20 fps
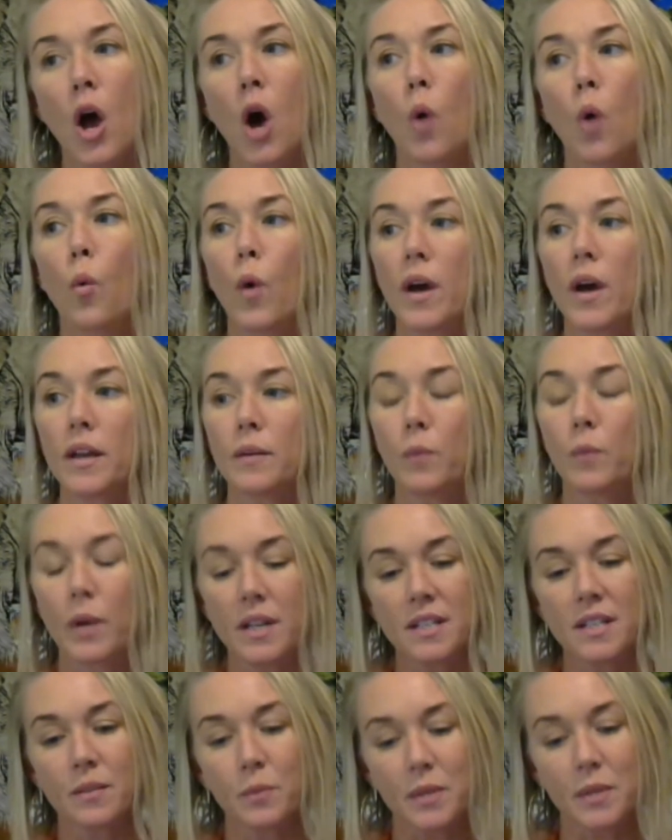
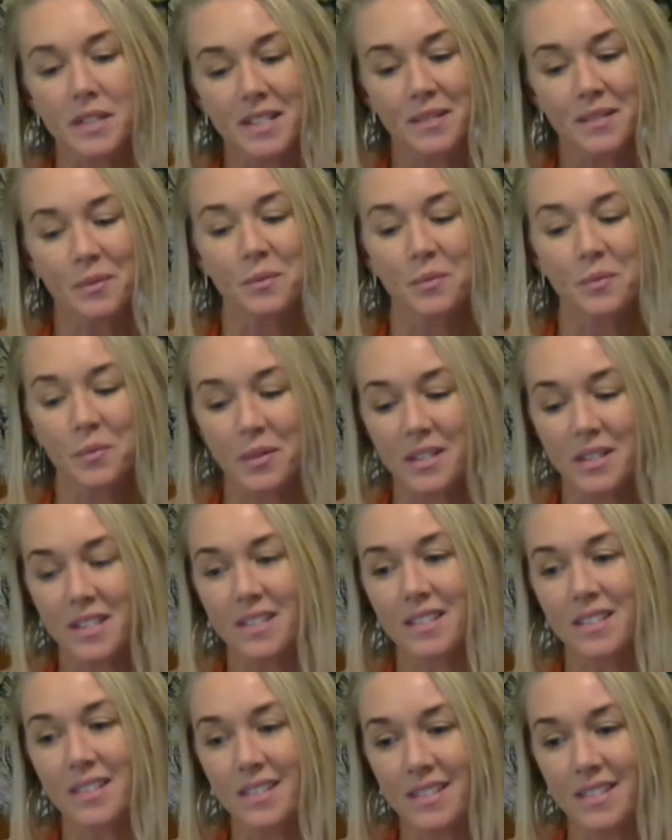
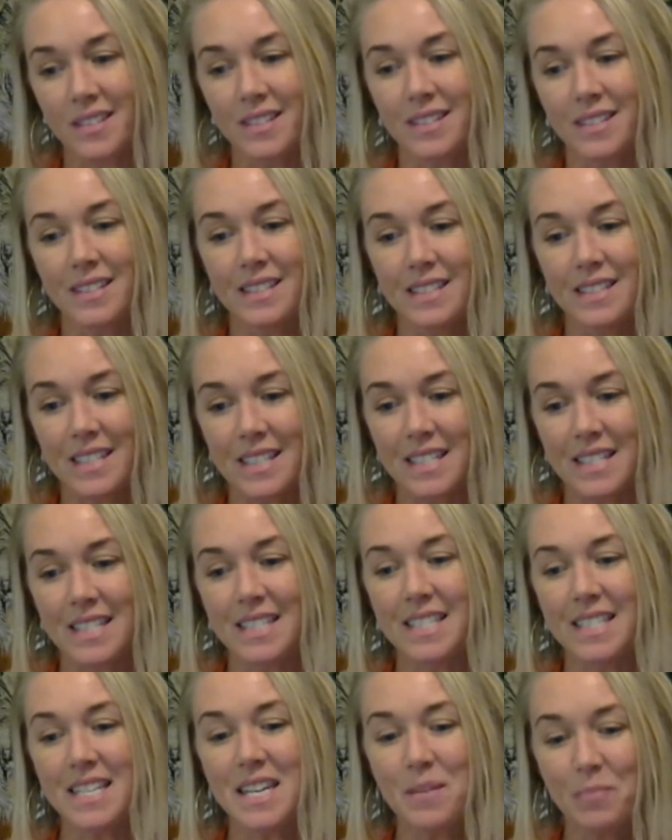What's this
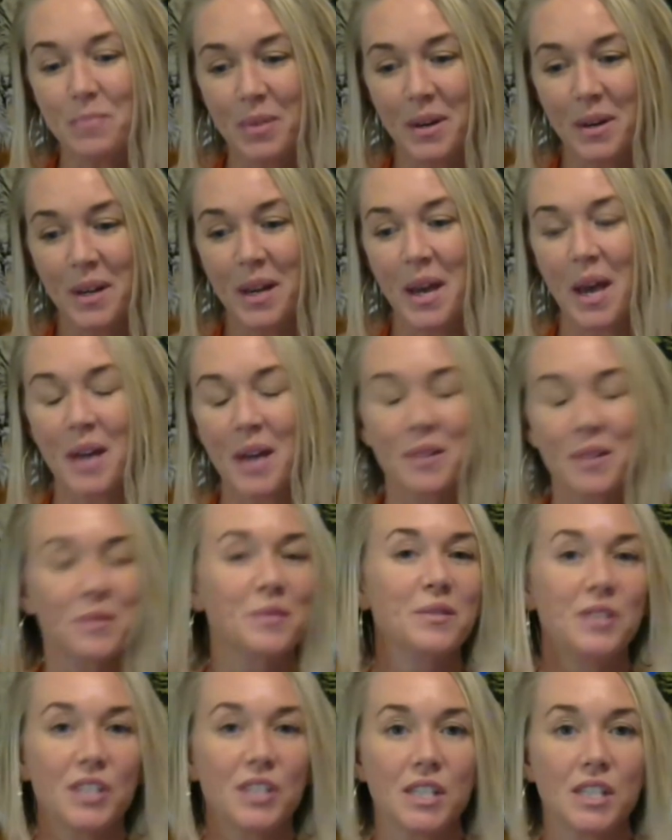deep
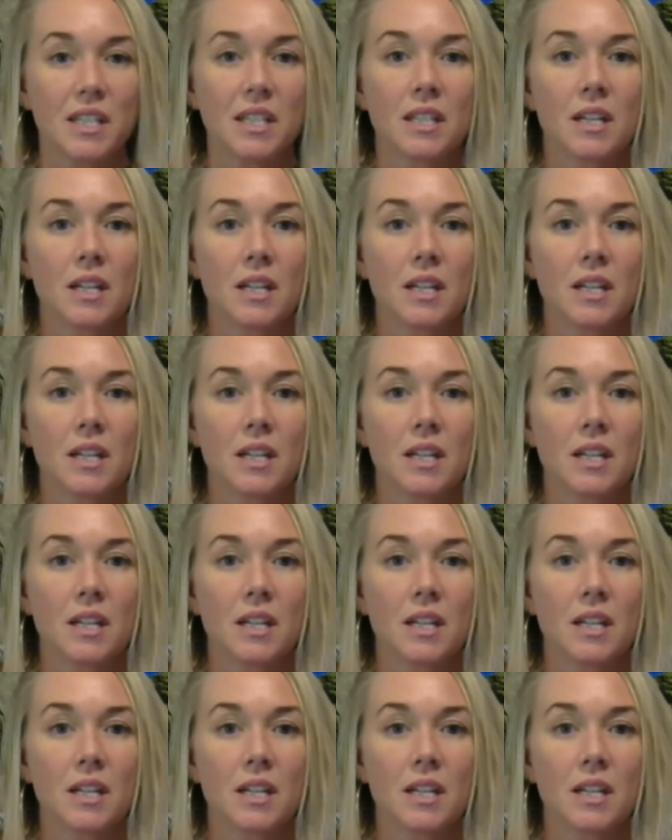energy?